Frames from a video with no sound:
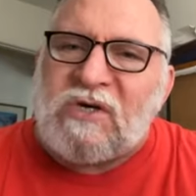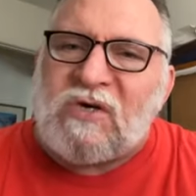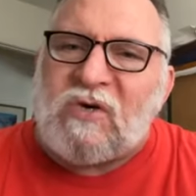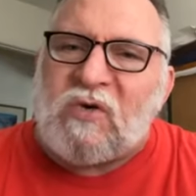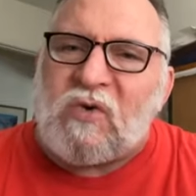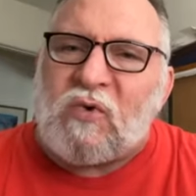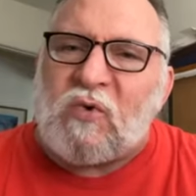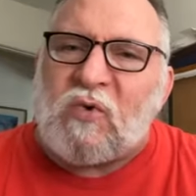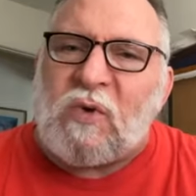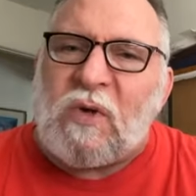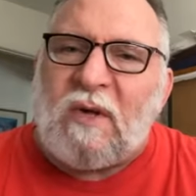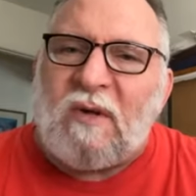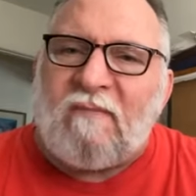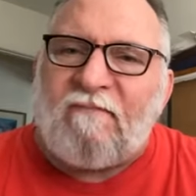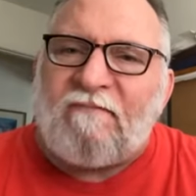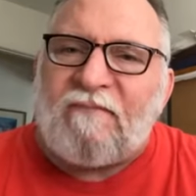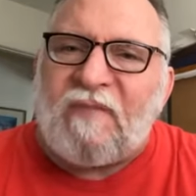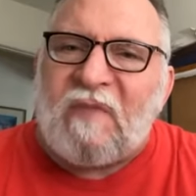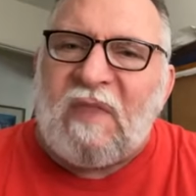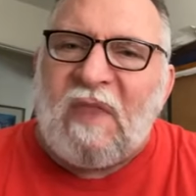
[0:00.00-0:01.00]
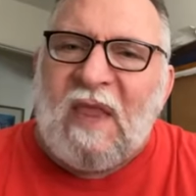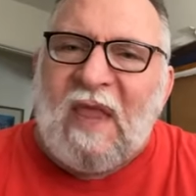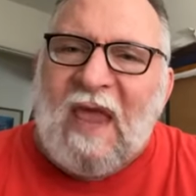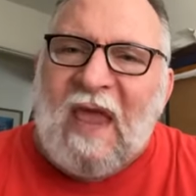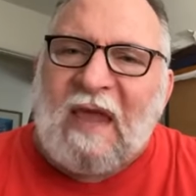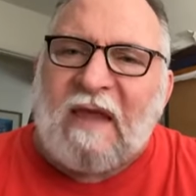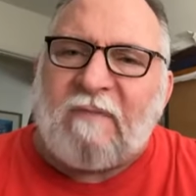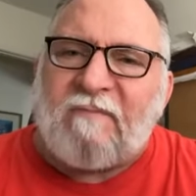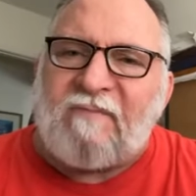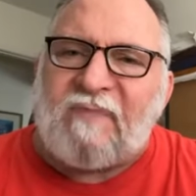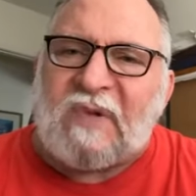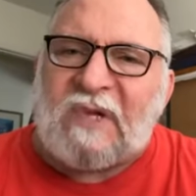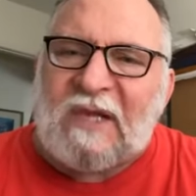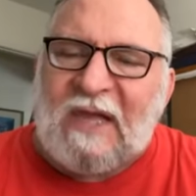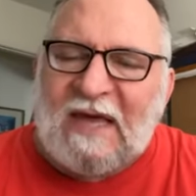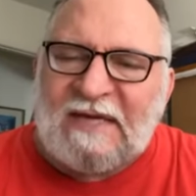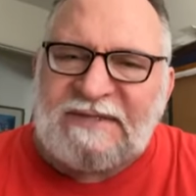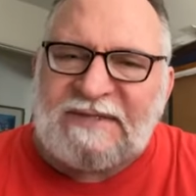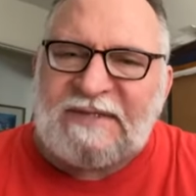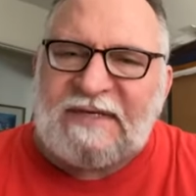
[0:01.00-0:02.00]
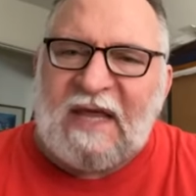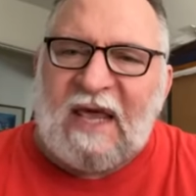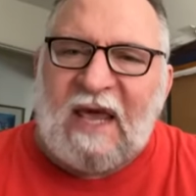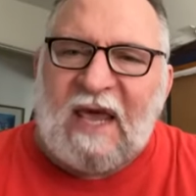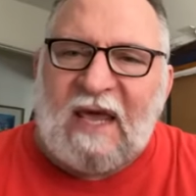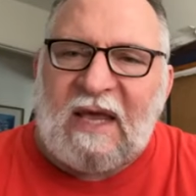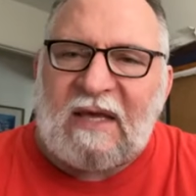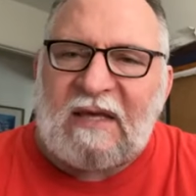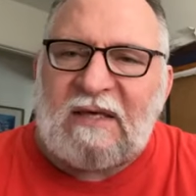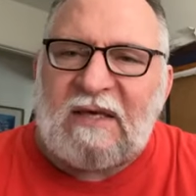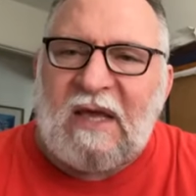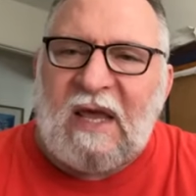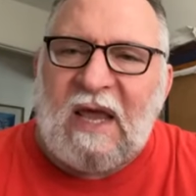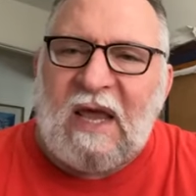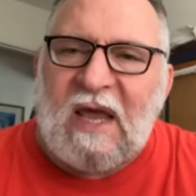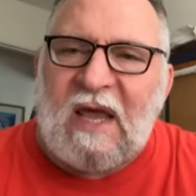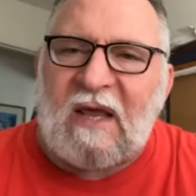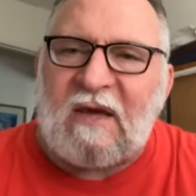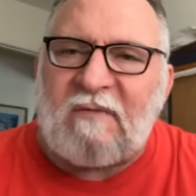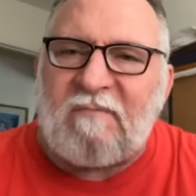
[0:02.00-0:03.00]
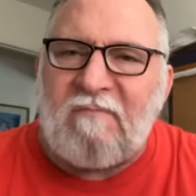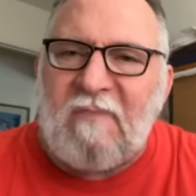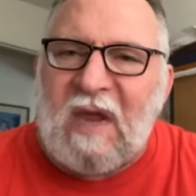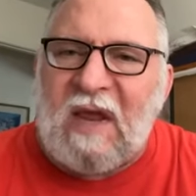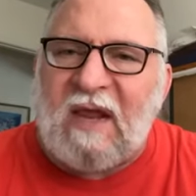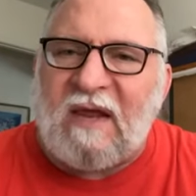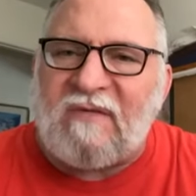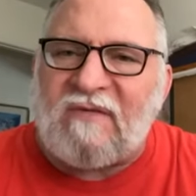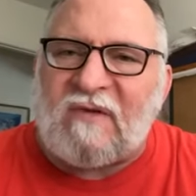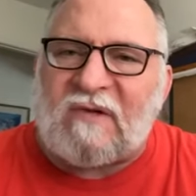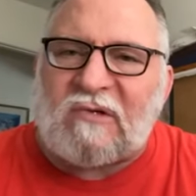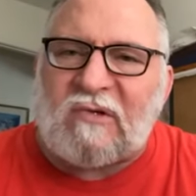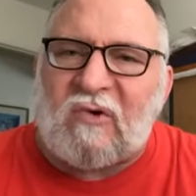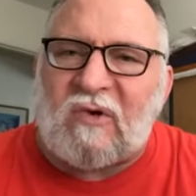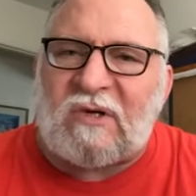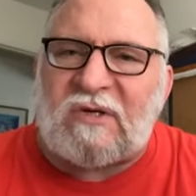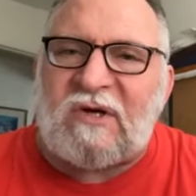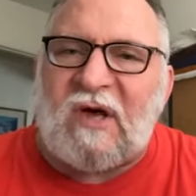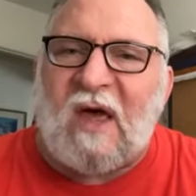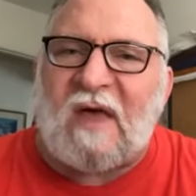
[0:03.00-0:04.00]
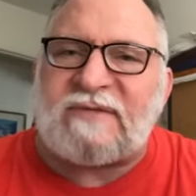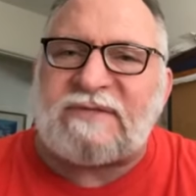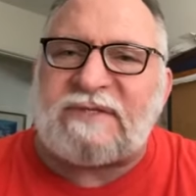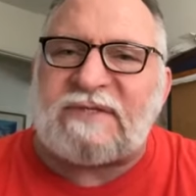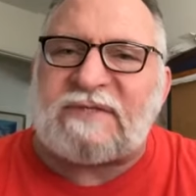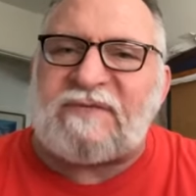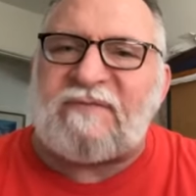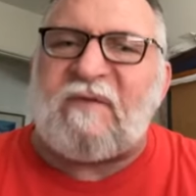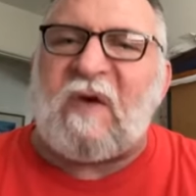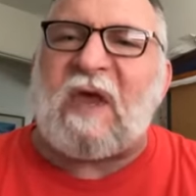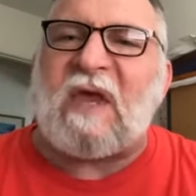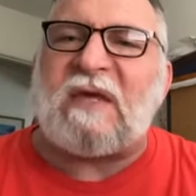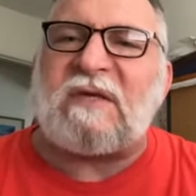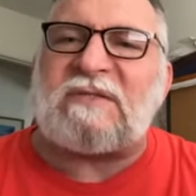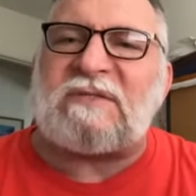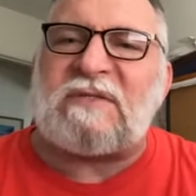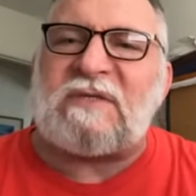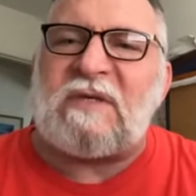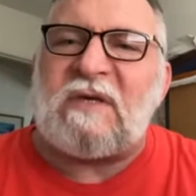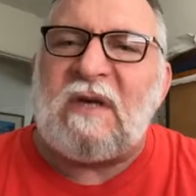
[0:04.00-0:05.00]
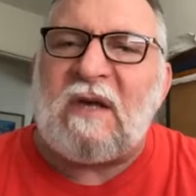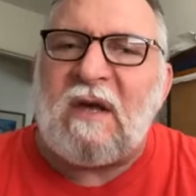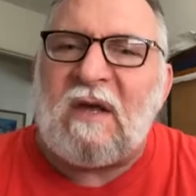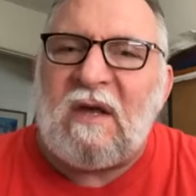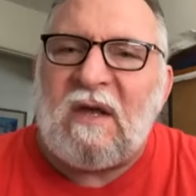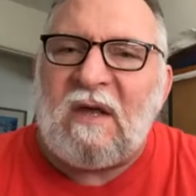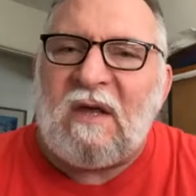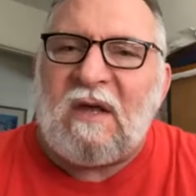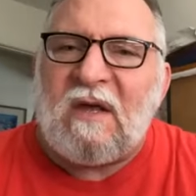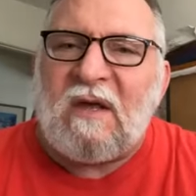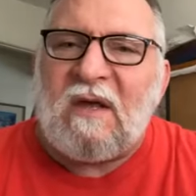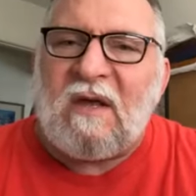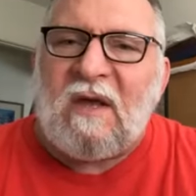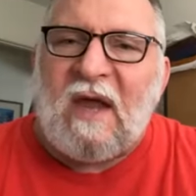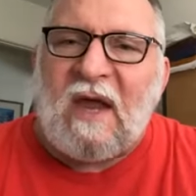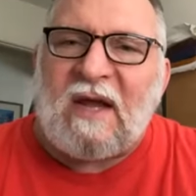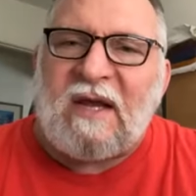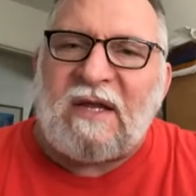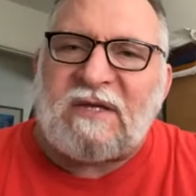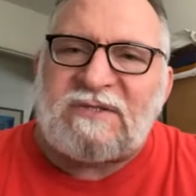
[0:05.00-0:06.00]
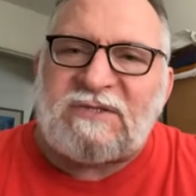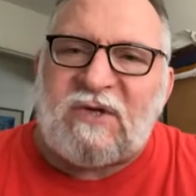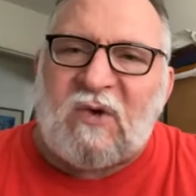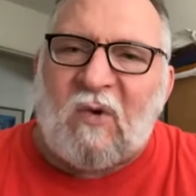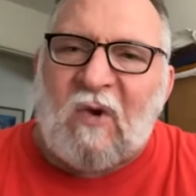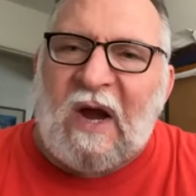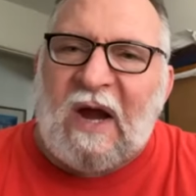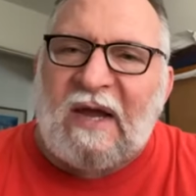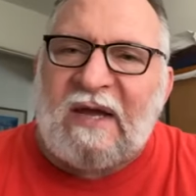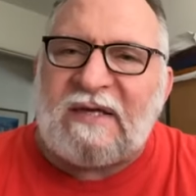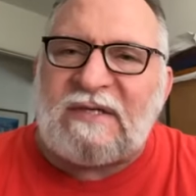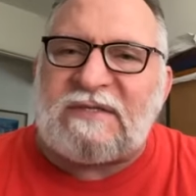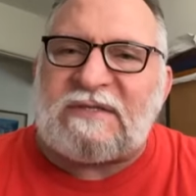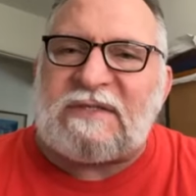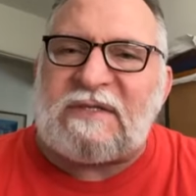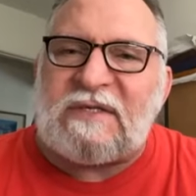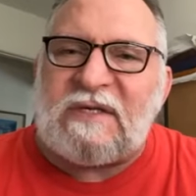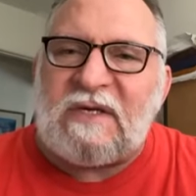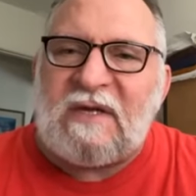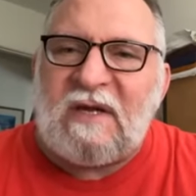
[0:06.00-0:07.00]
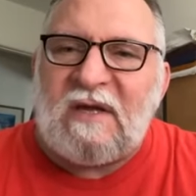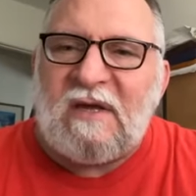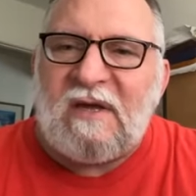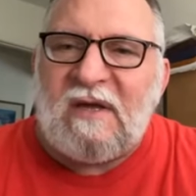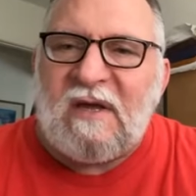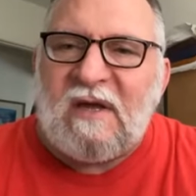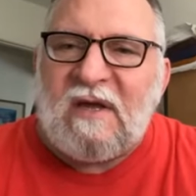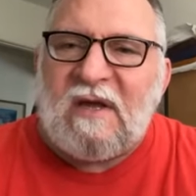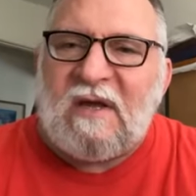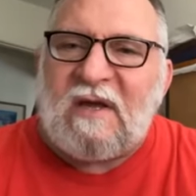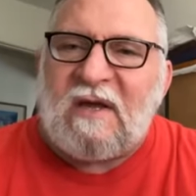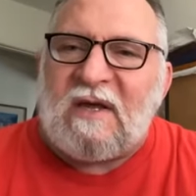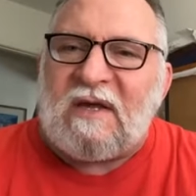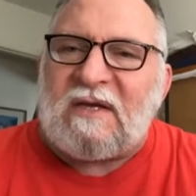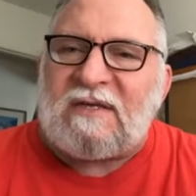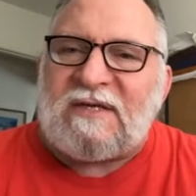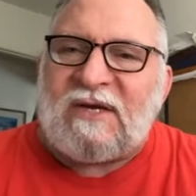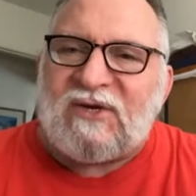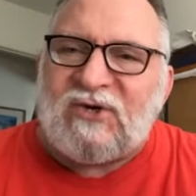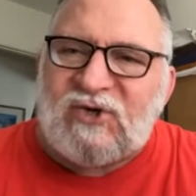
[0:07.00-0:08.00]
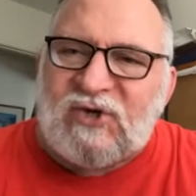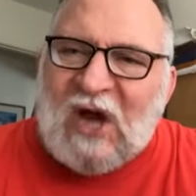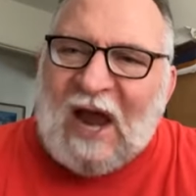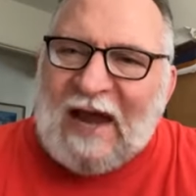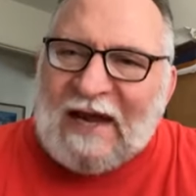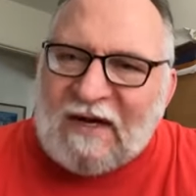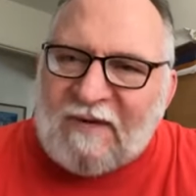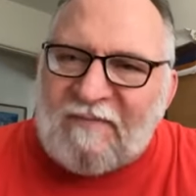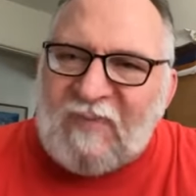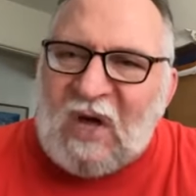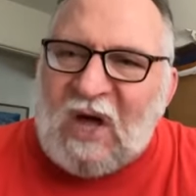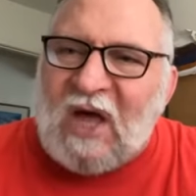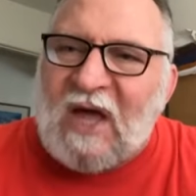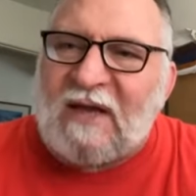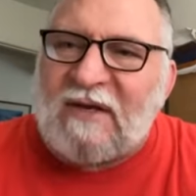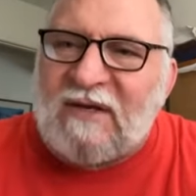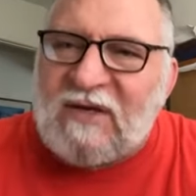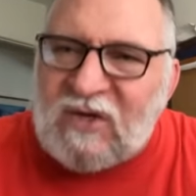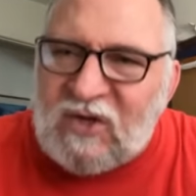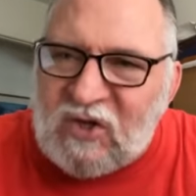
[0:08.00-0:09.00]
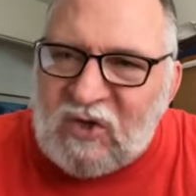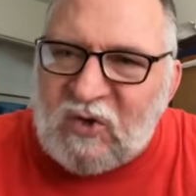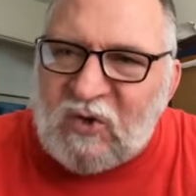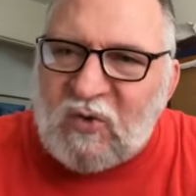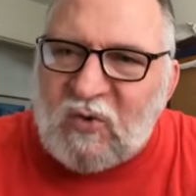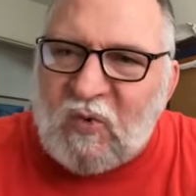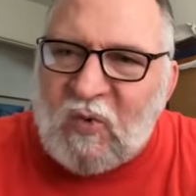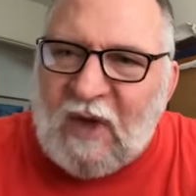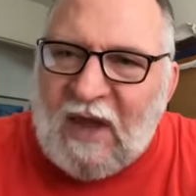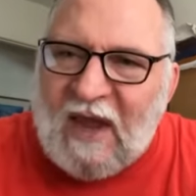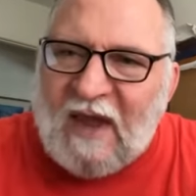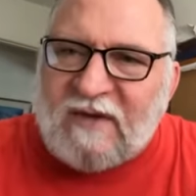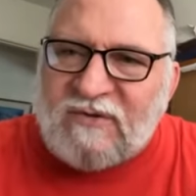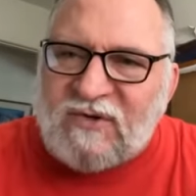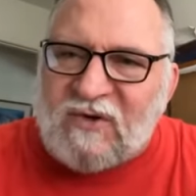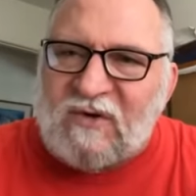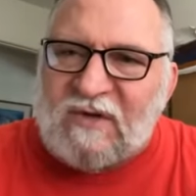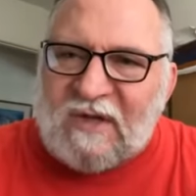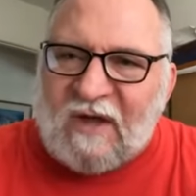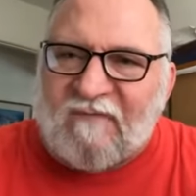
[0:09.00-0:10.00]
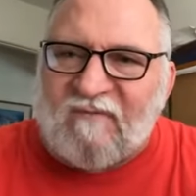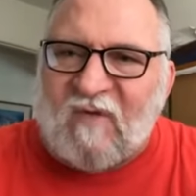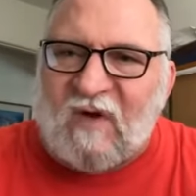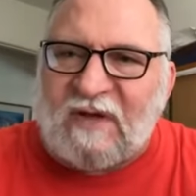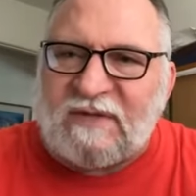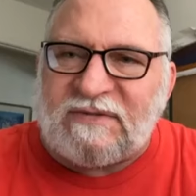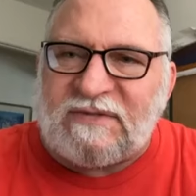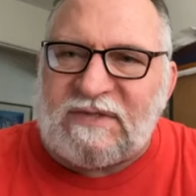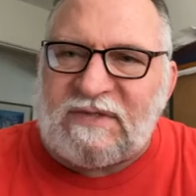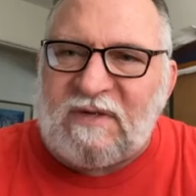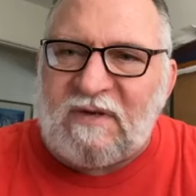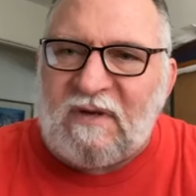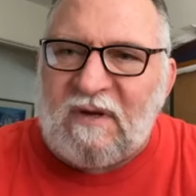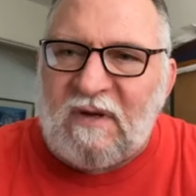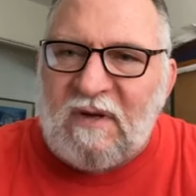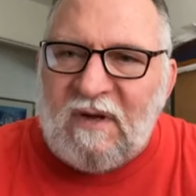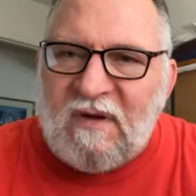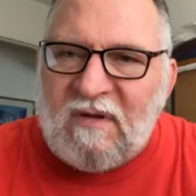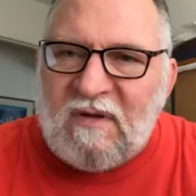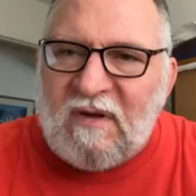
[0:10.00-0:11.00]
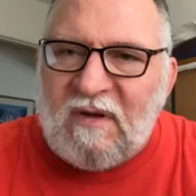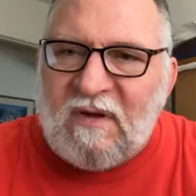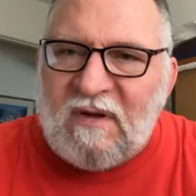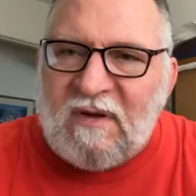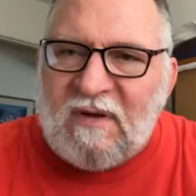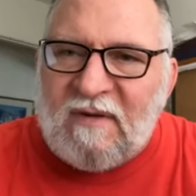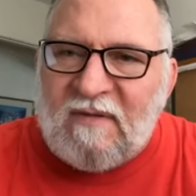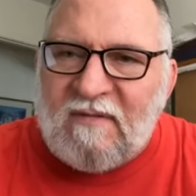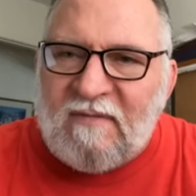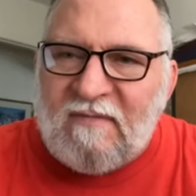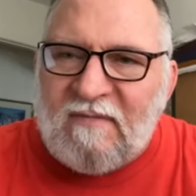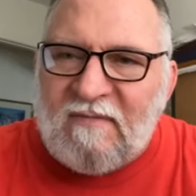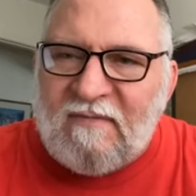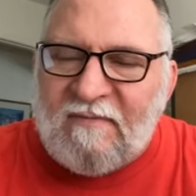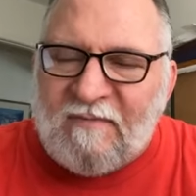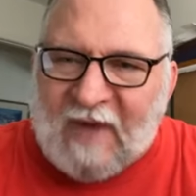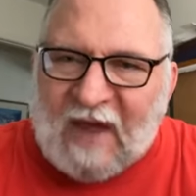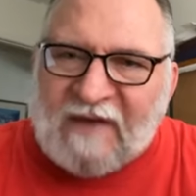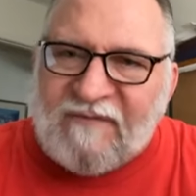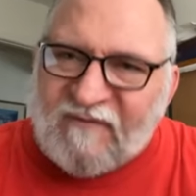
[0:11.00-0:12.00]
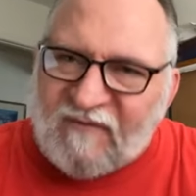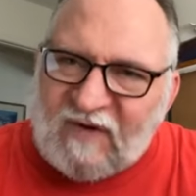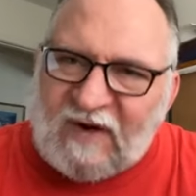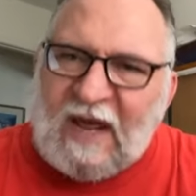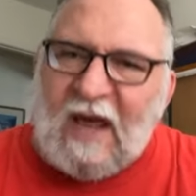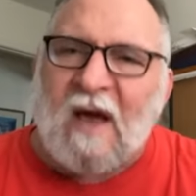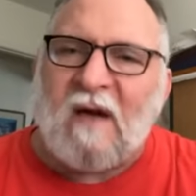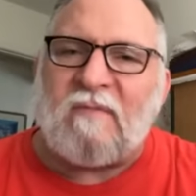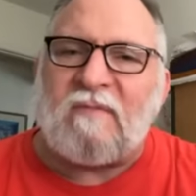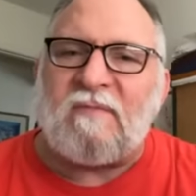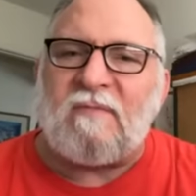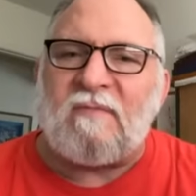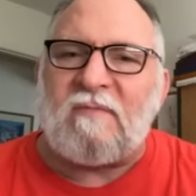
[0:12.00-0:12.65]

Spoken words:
you a blessed day, and may the Lord cause his face and his grace to shine upon you and your loved ones. Bye for now.